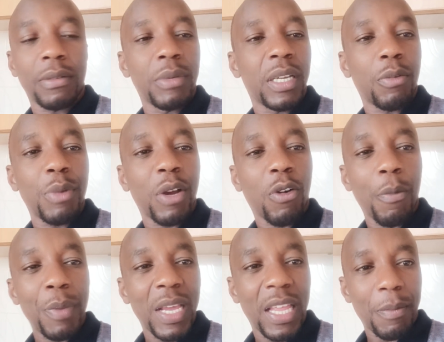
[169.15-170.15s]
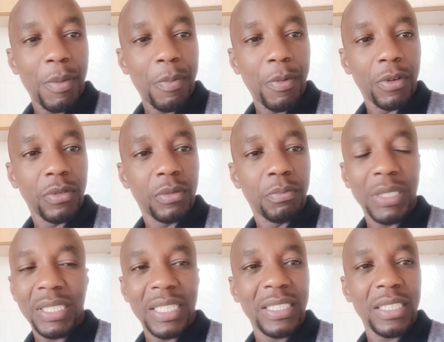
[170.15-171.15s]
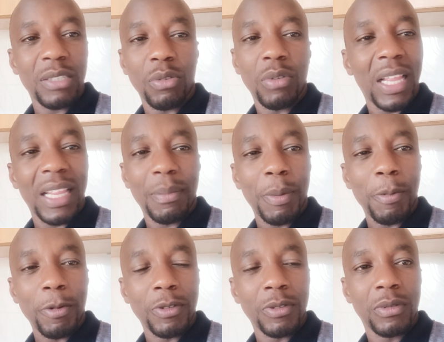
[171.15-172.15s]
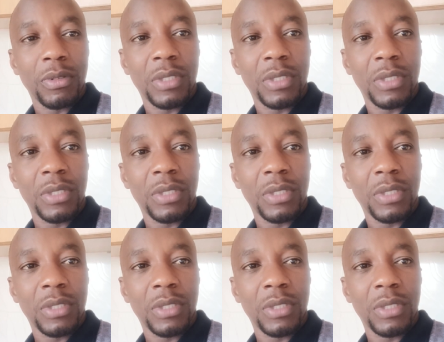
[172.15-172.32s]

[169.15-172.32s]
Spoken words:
we are copying other people's businesses or other people's